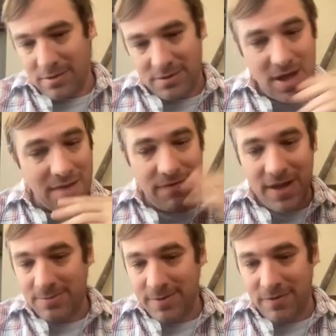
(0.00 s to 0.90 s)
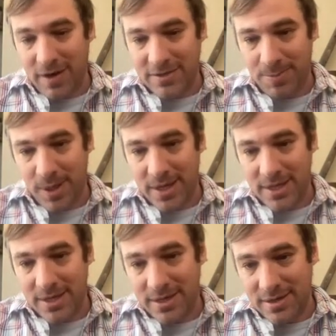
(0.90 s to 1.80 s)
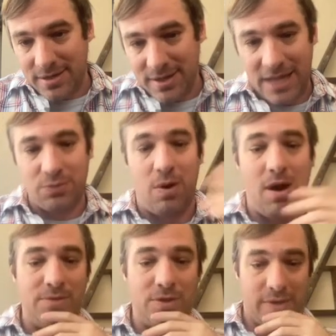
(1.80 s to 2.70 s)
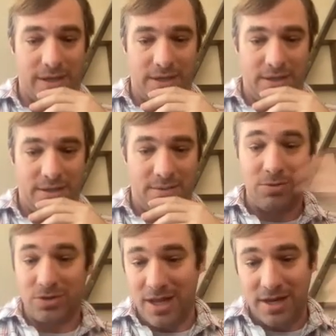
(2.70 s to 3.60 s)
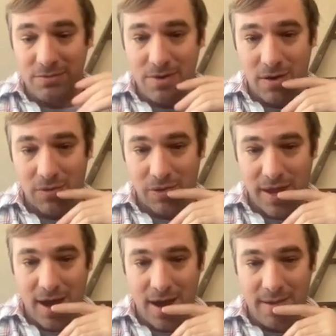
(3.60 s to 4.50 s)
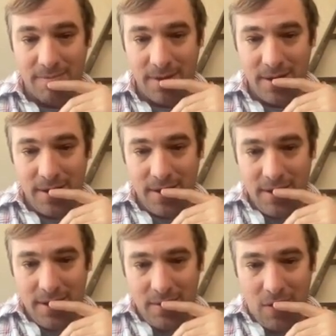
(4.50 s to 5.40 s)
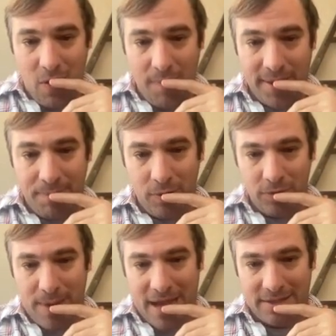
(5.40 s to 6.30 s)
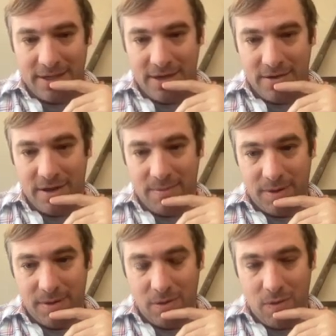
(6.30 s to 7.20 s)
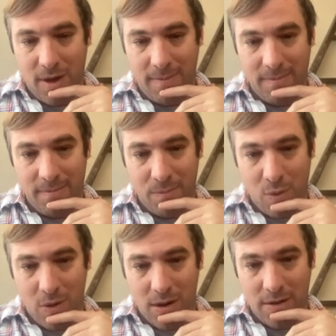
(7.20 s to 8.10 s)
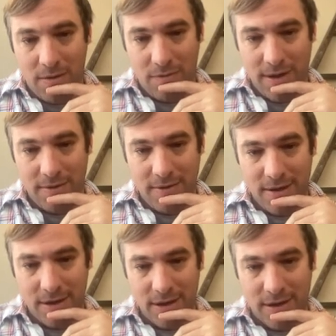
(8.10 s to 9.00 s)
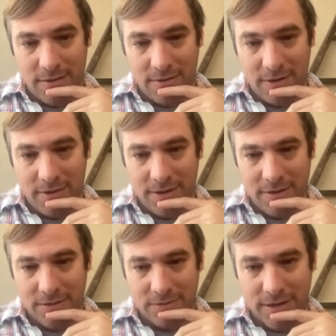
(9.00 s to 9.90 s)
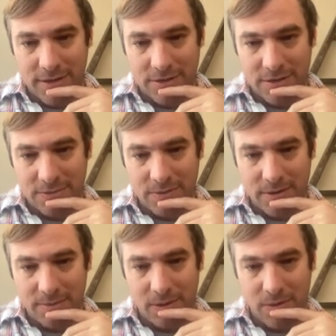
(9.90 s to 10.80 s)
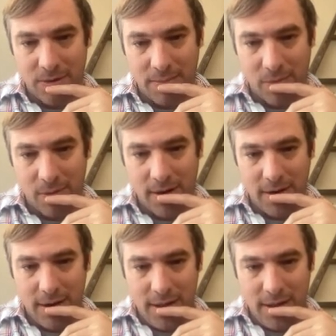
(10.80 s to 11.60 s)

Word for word: It's not investment advice, but that's what I'm doing. I'm just letting you know that I'm hoping it pulls back to here and I'm going to load up more right around here, right around in this range is where I'm going to be loading up more.